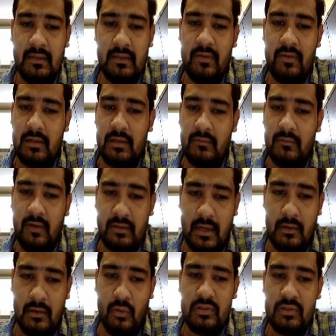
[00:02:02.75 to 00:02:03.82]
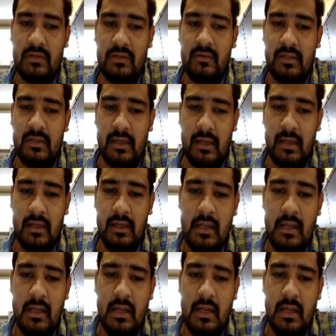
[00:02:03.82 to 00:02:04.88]
So we are working closely with the
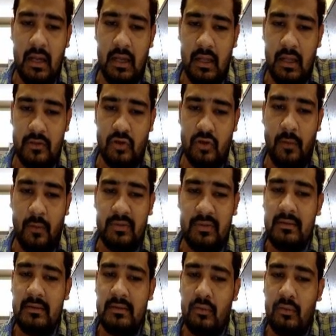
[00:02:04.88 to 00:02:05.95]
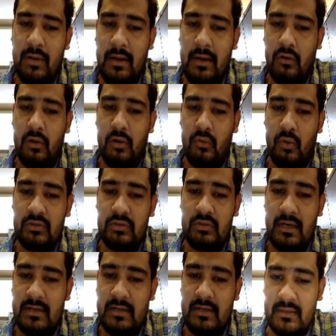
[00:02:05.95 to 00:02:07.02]
job center to get your course
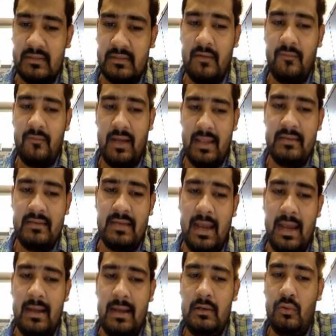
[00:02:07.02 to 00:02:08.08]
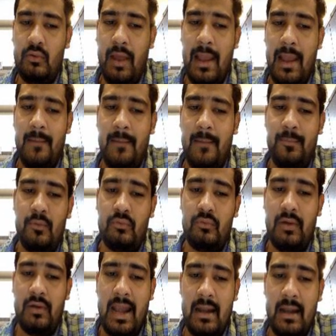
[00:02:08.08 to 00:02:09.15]
100% financed and to help you to
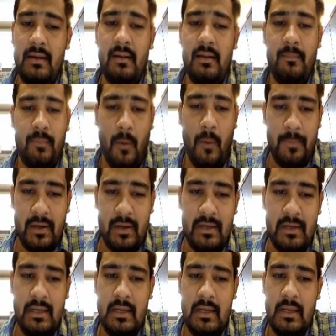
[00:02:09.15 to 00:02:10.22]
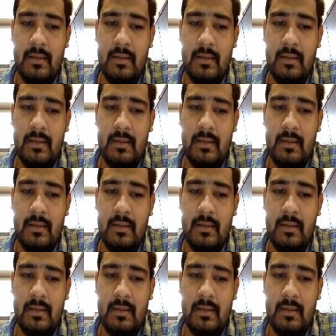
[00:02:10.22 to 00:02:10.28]
land properly